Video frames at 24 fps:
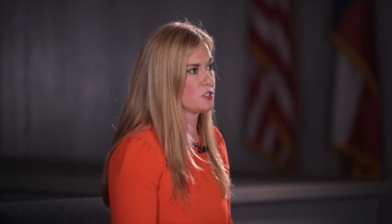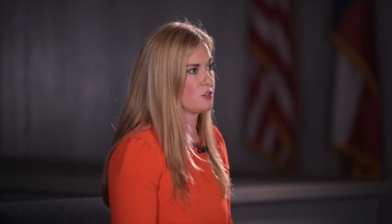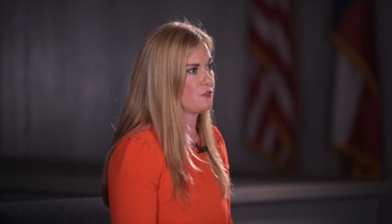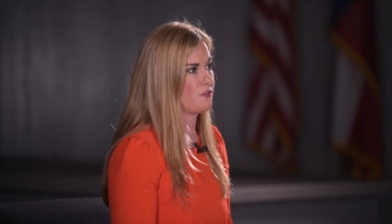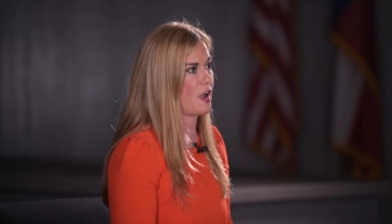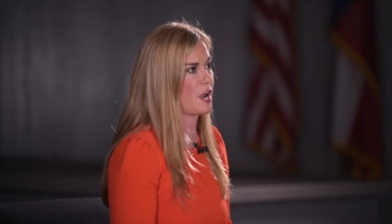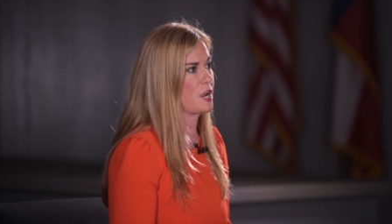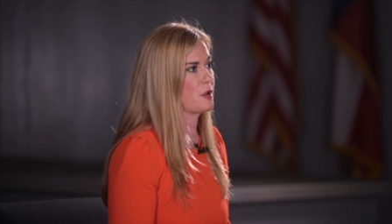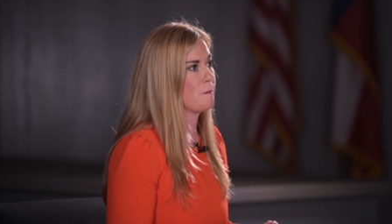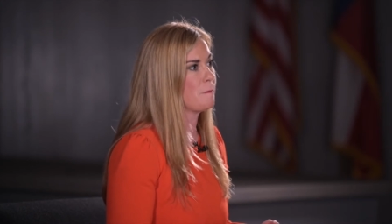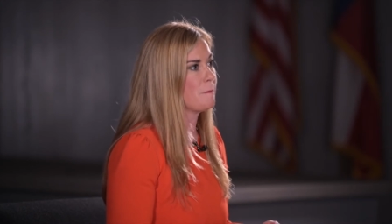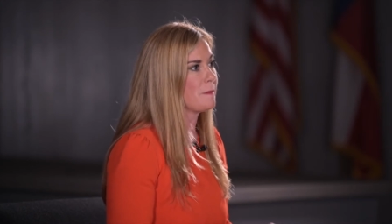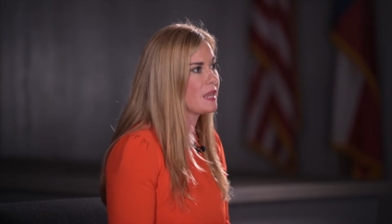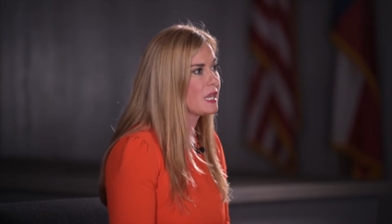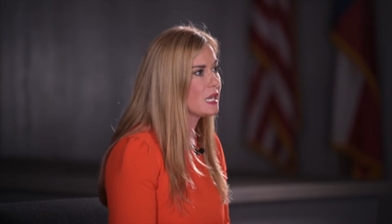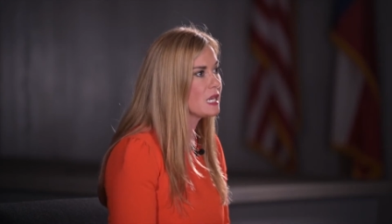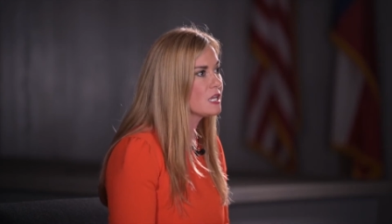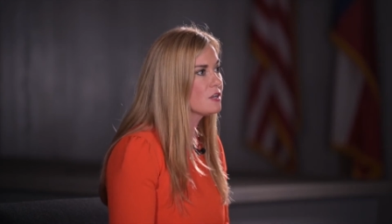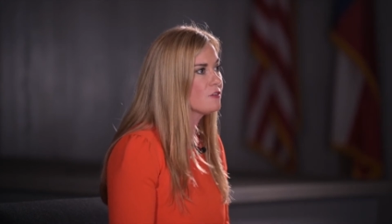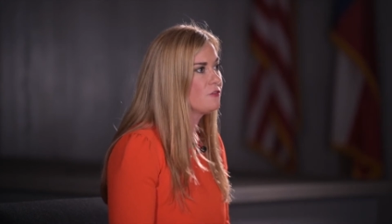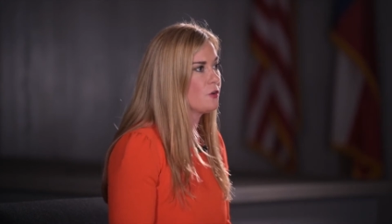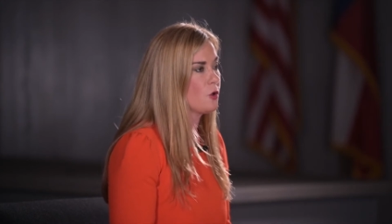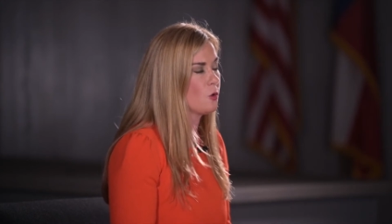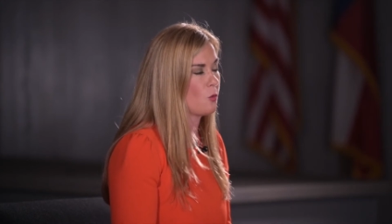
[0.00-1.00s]
to find
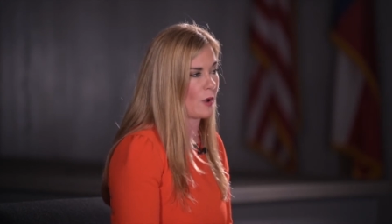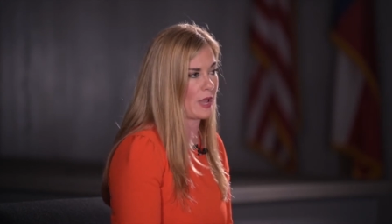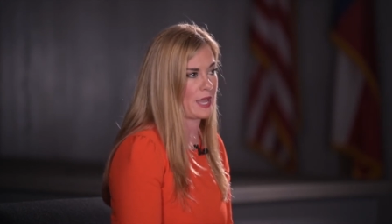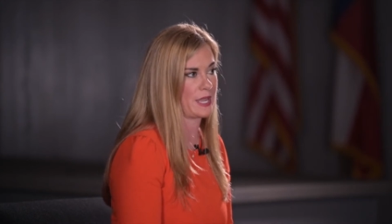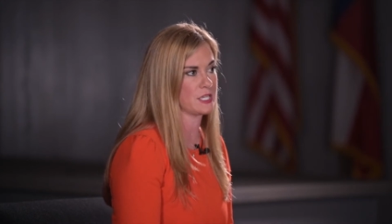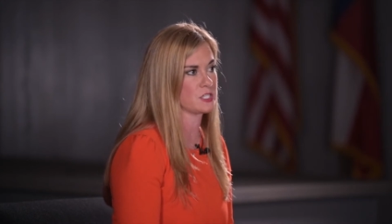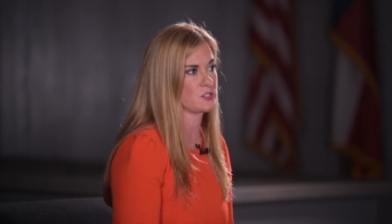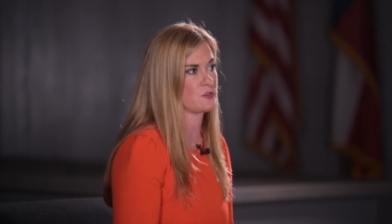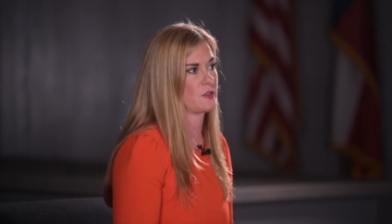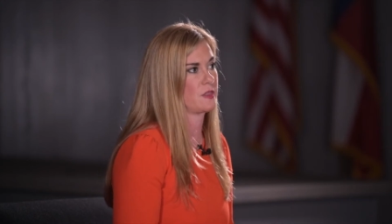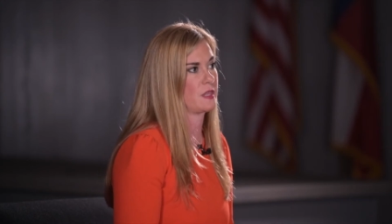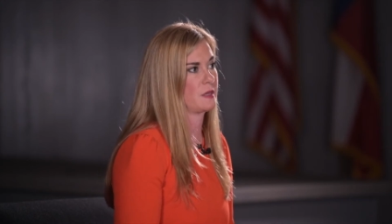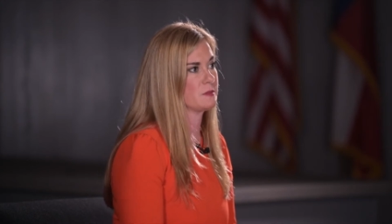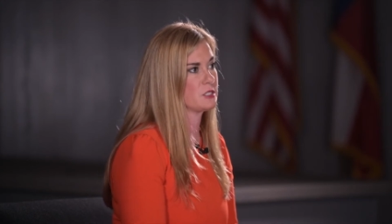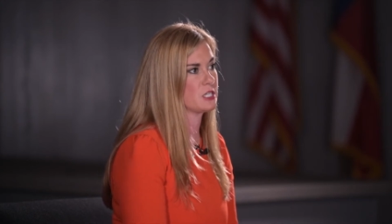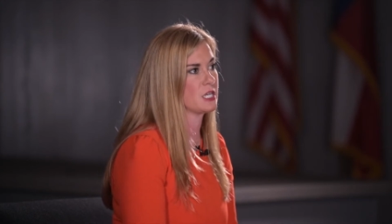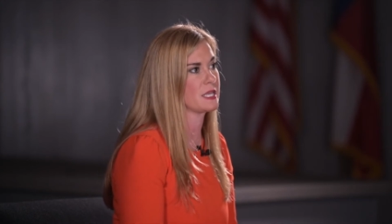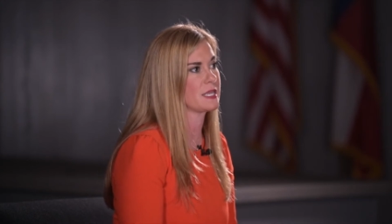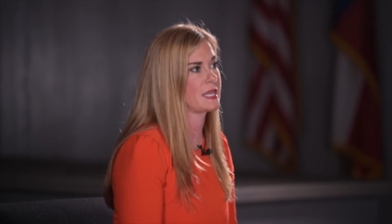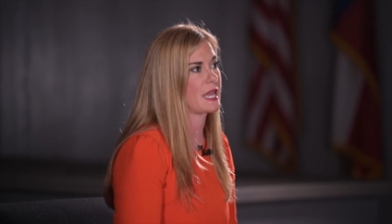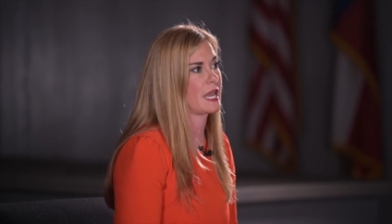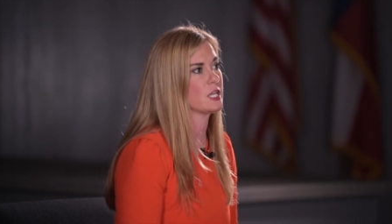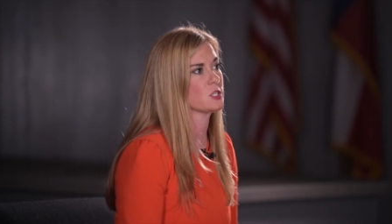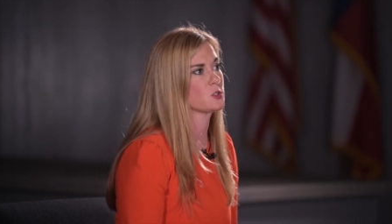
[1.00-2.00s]
meaningful ways for them to
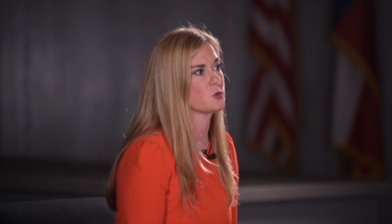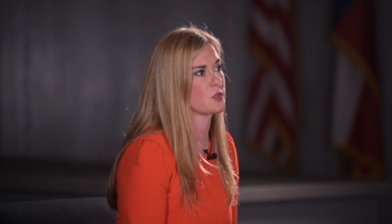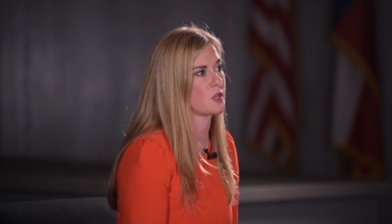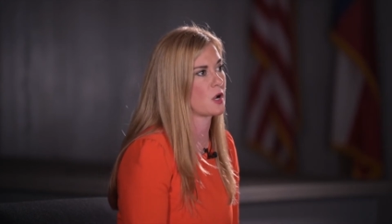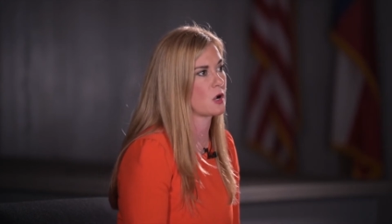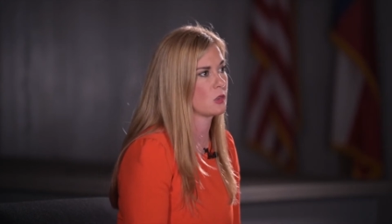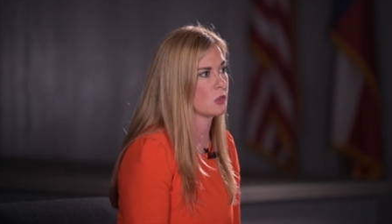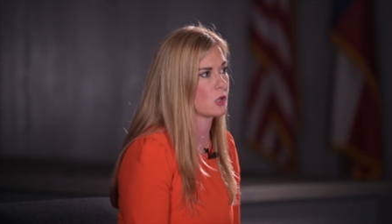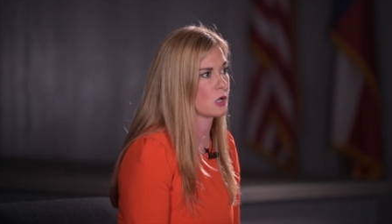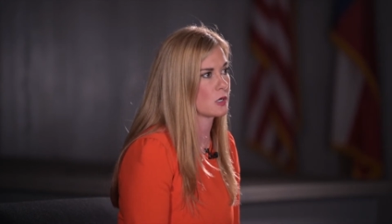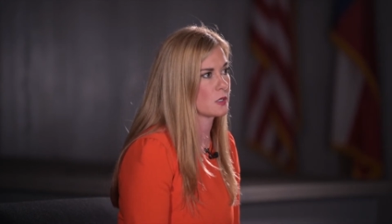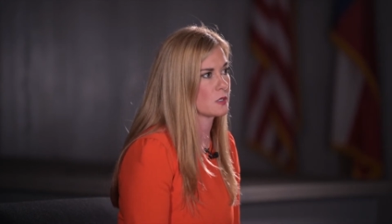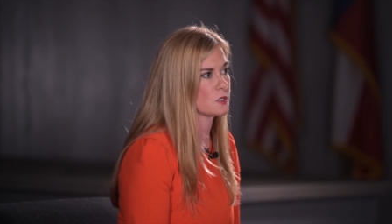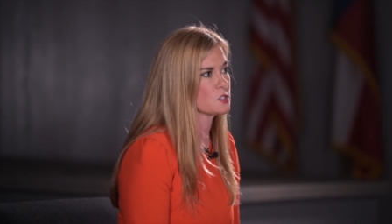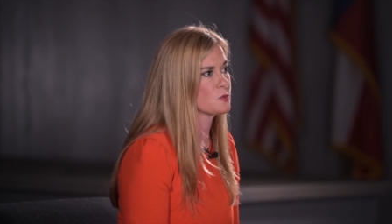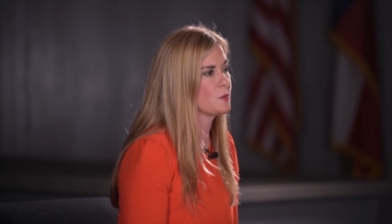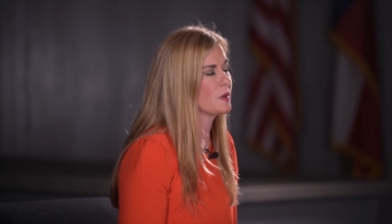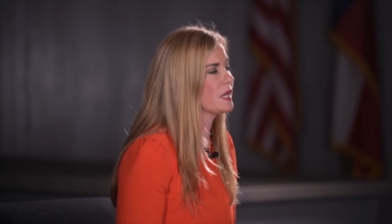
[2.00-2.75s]
engage with our learners.